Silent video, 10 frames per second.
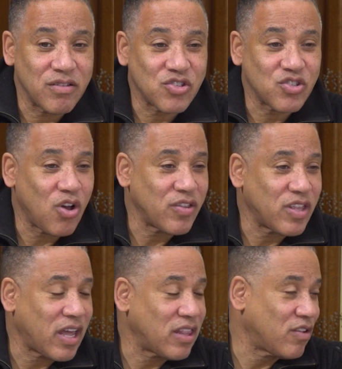saw
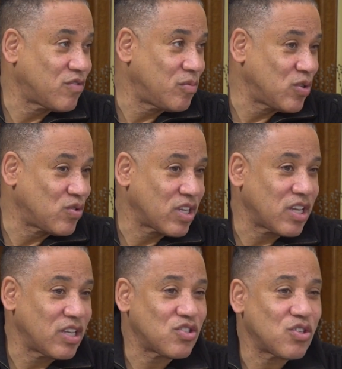that I loved
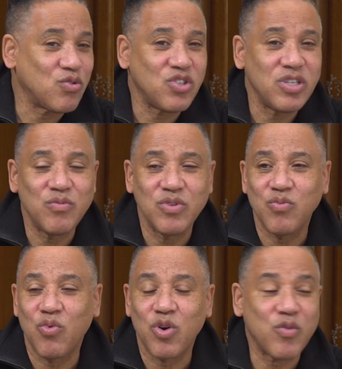music, and so she
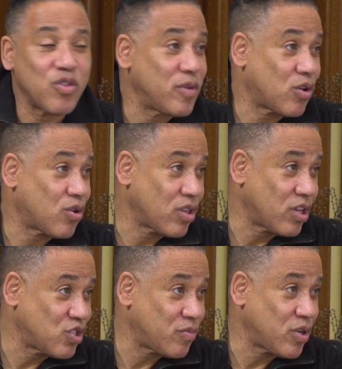would work with me on her
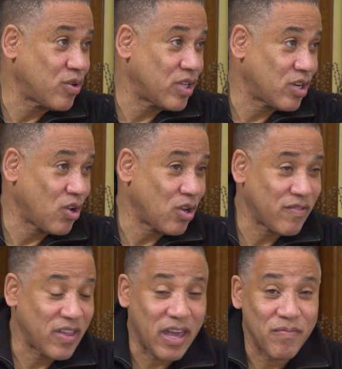lunch period and all
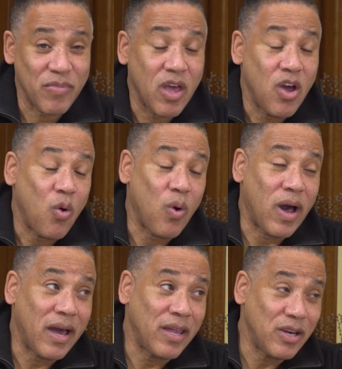of that.
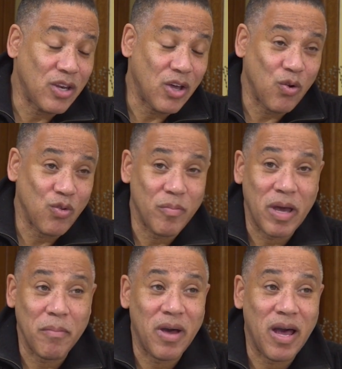Well, I didn't know that
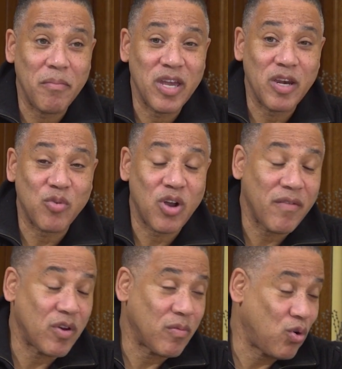my mom made a
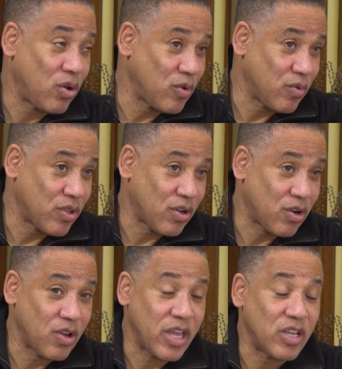private appointment with
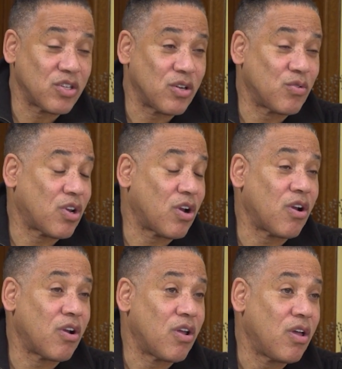her and told
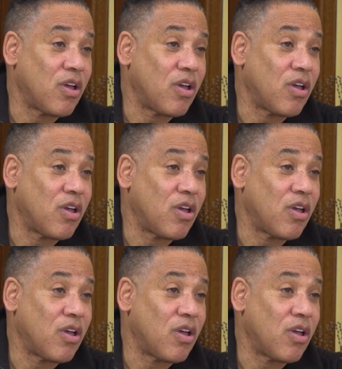her,